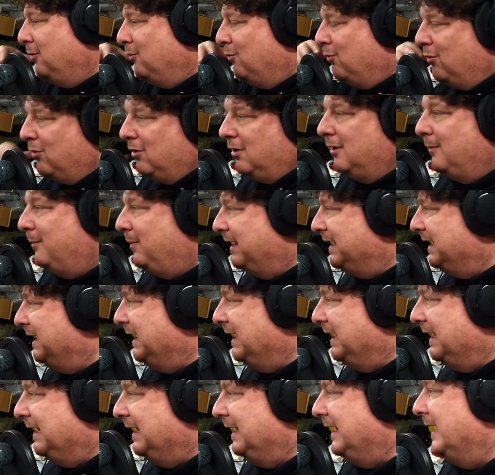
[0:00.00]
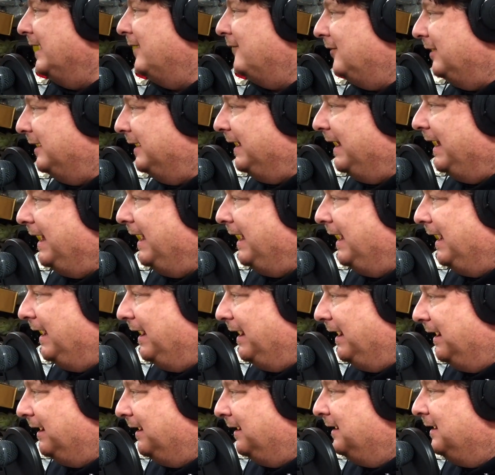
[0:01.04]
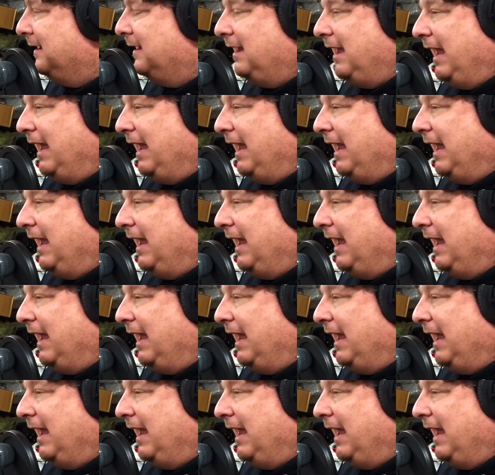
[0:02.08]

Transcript: wore a bikini every day,